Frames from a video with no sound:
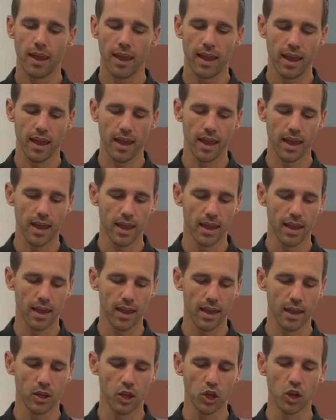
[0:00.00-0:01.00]

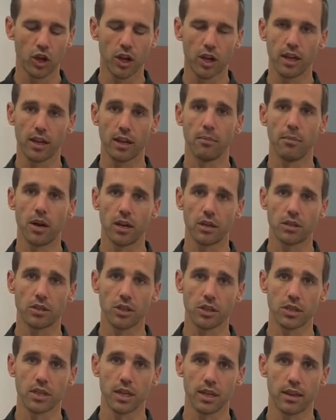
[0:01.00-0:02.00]
and you're going to get a box
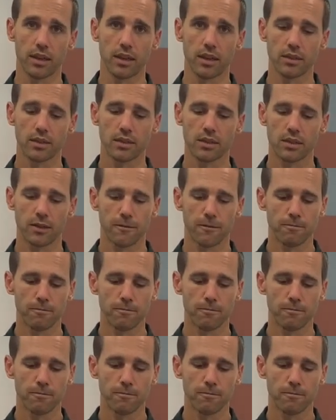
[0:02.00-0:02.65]
just like this,